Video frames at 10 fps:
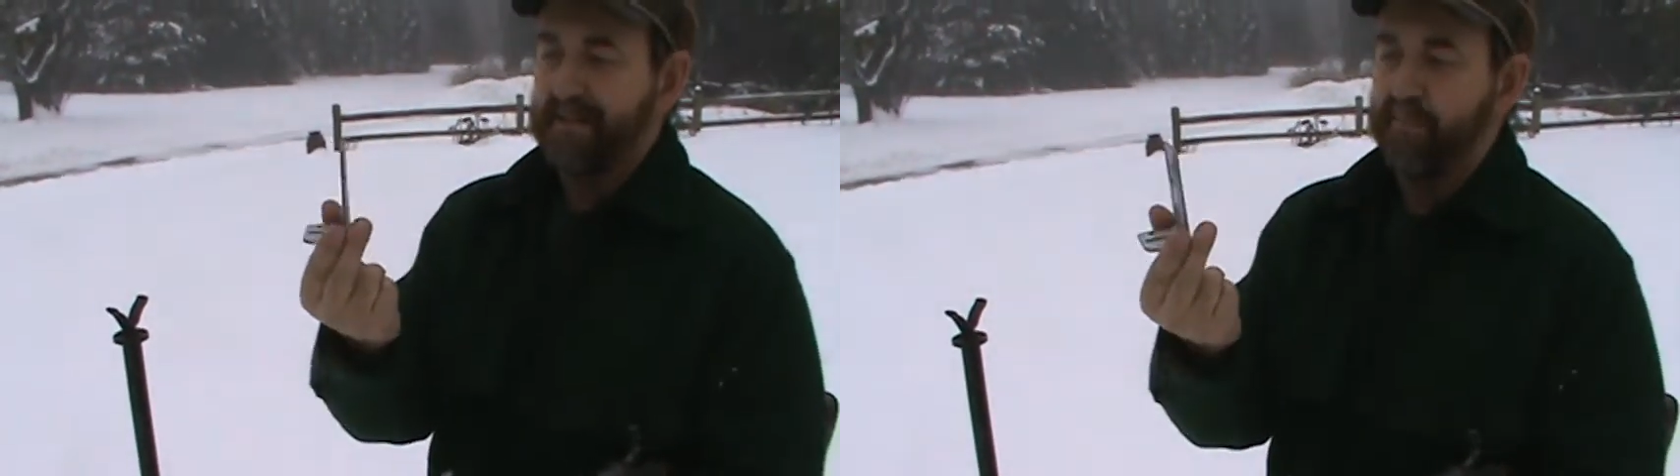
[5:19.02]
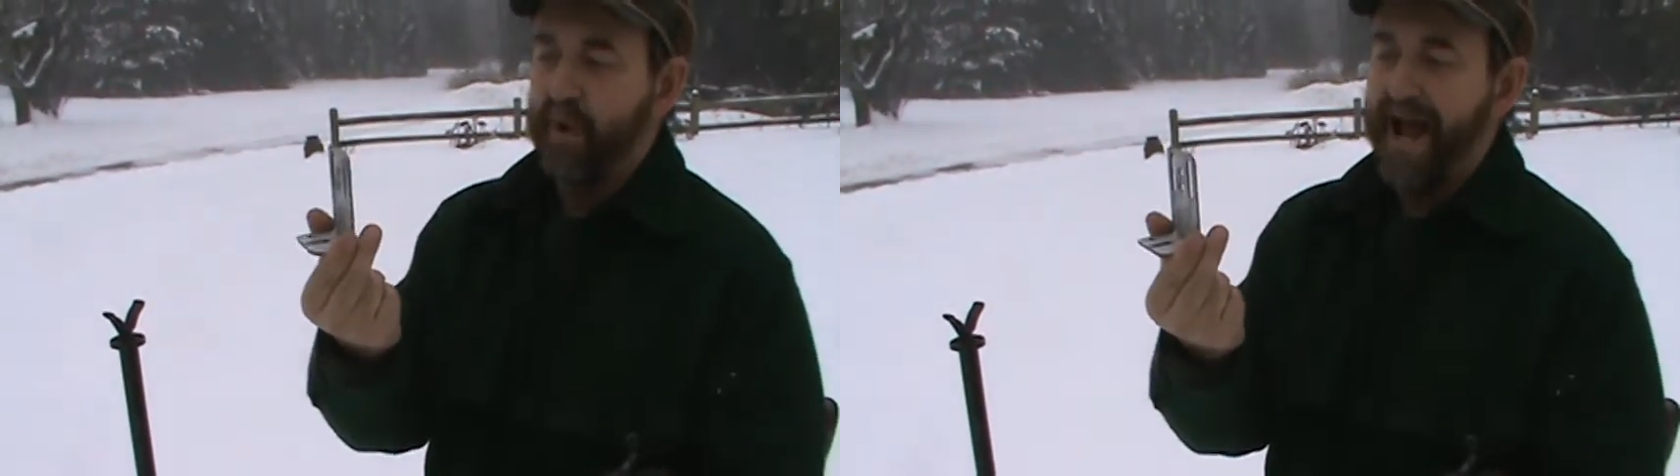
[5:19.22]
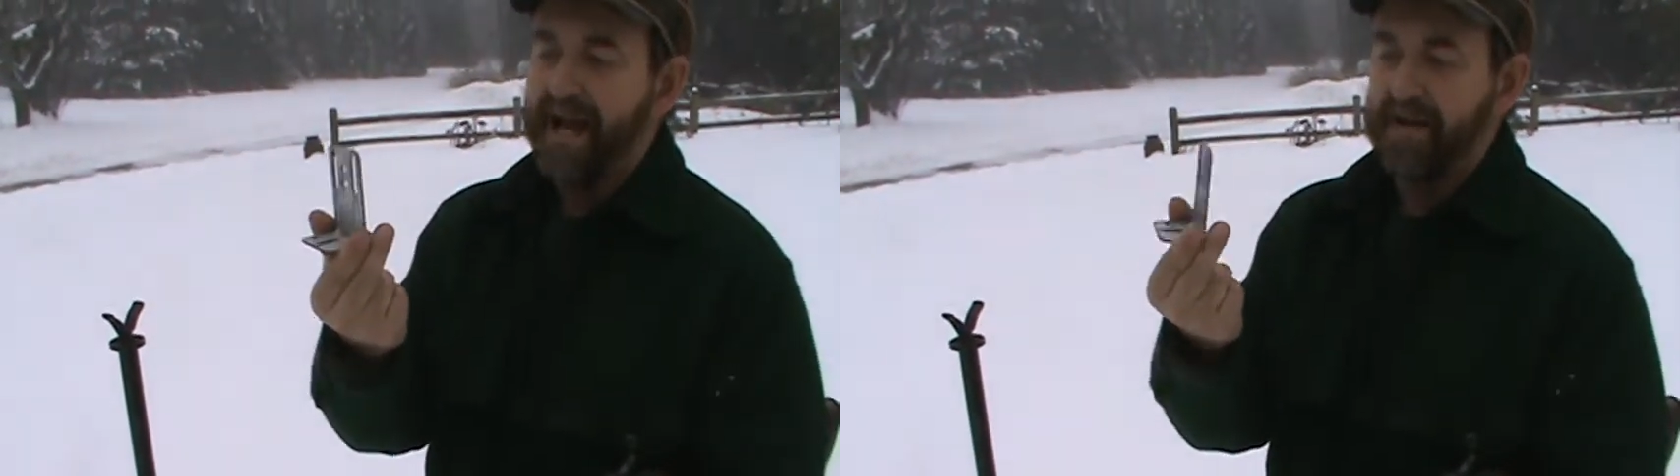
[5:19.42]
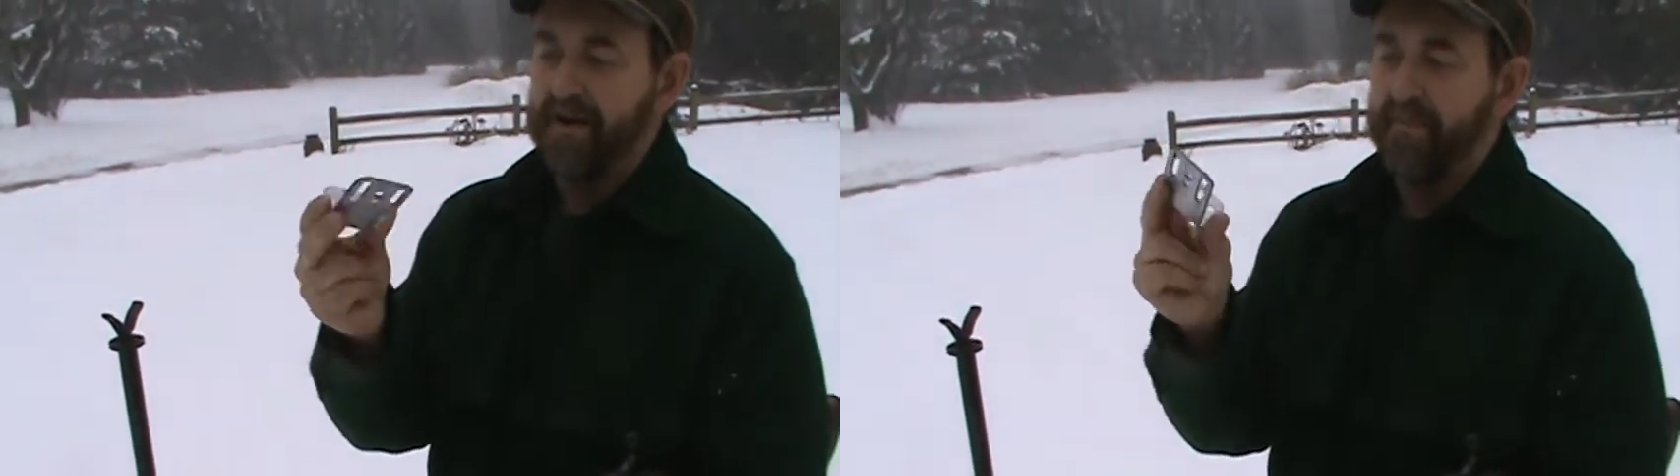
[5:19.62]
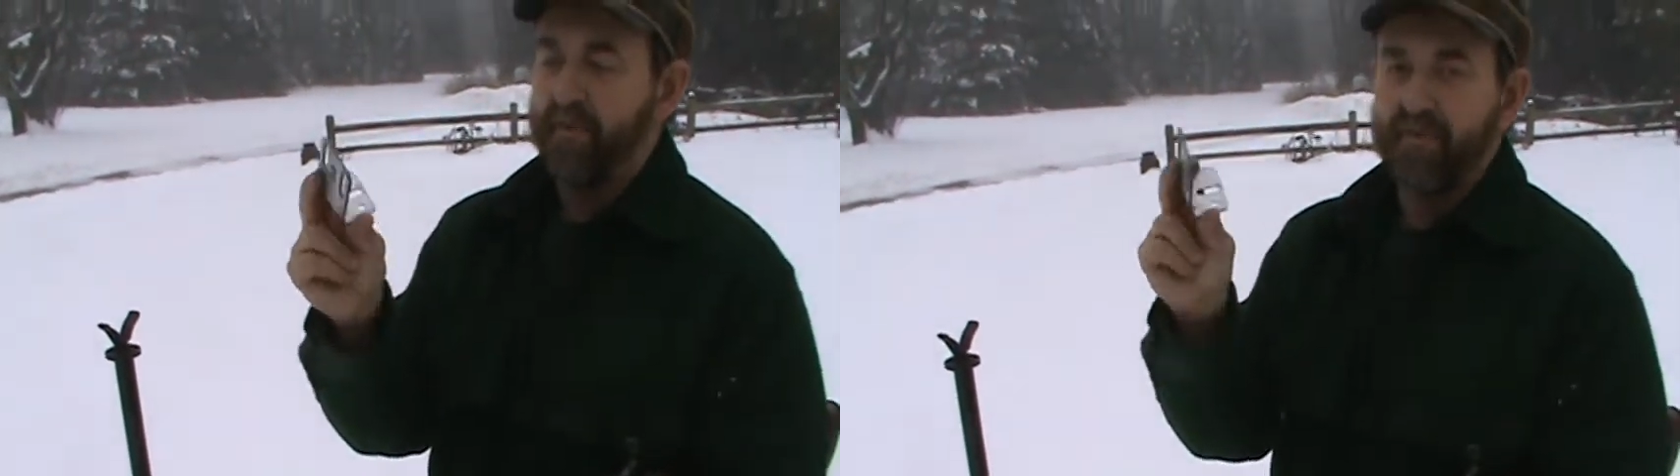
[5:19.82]
a bracket
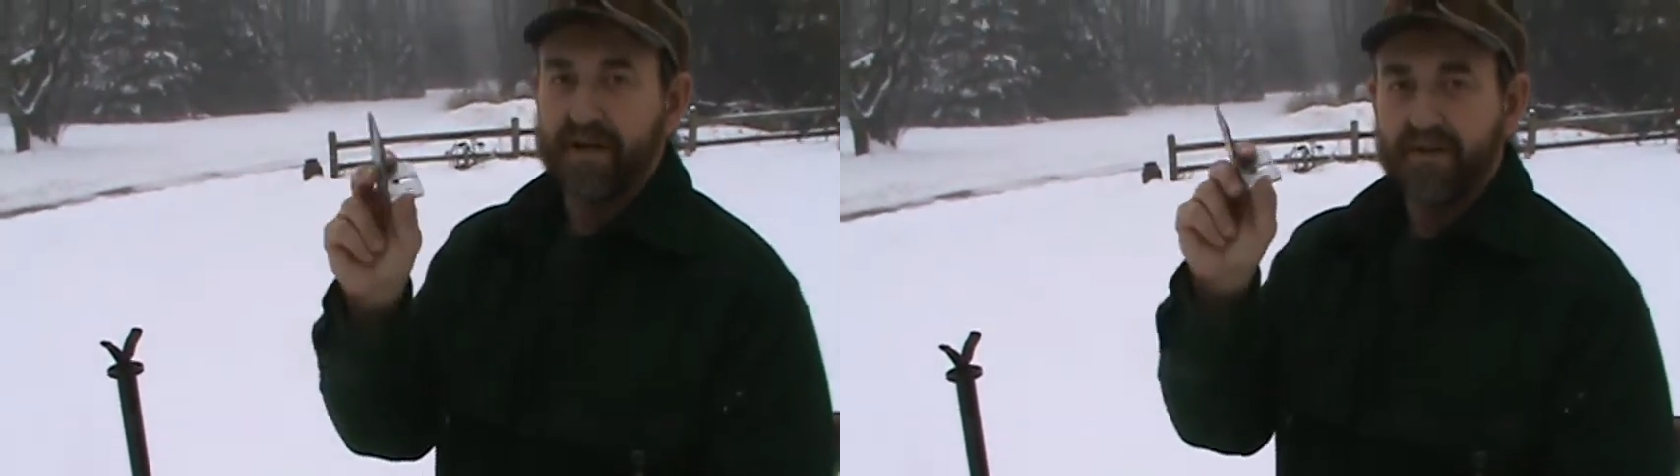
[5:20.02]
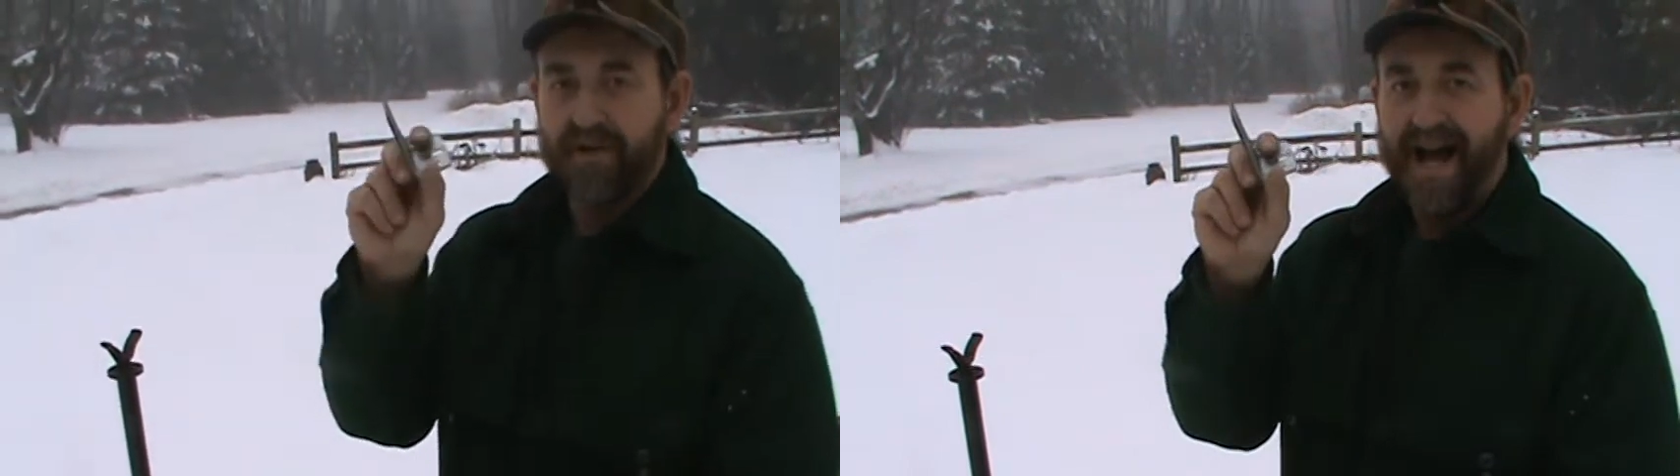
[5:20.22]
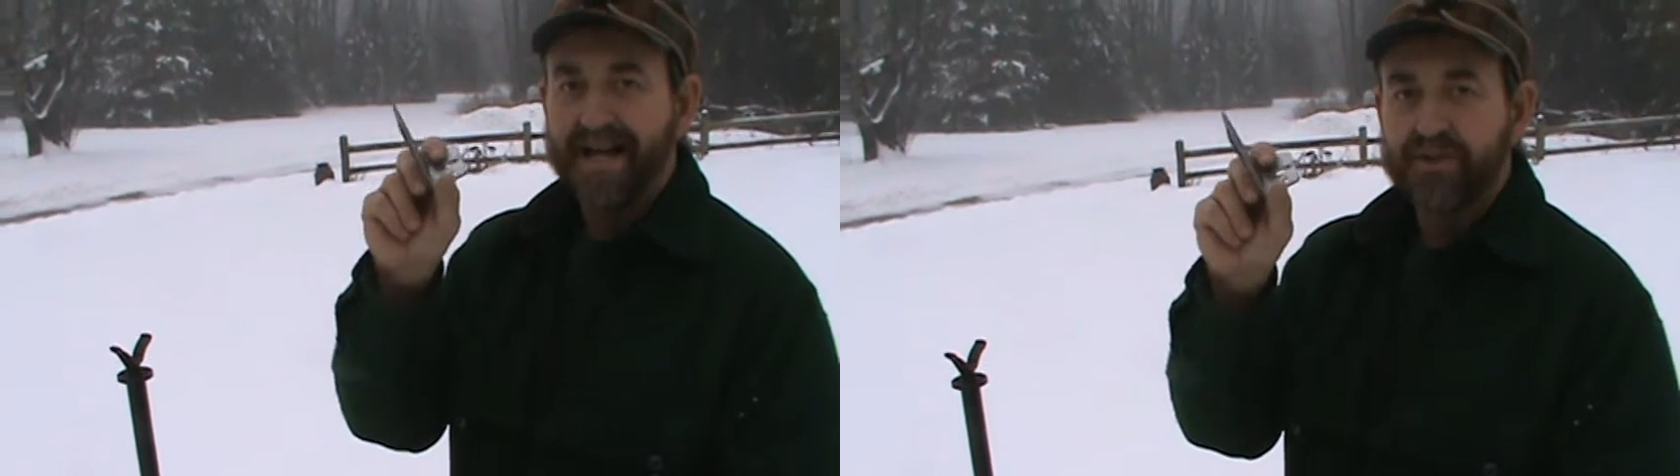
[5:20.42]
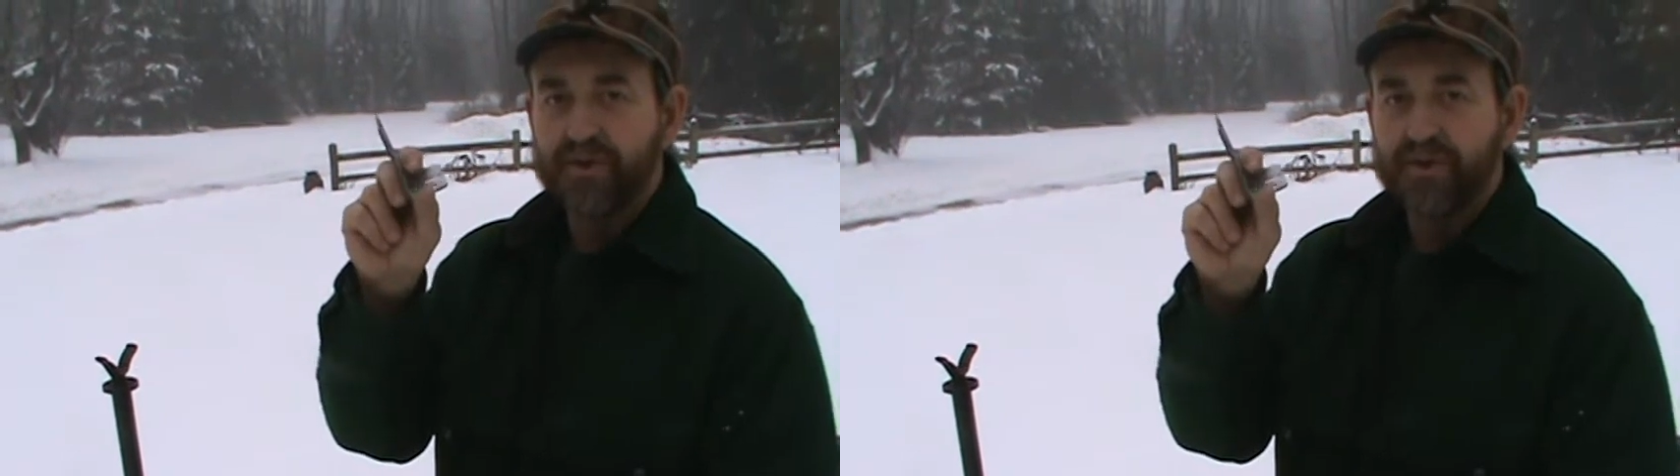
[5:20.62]
off of a garage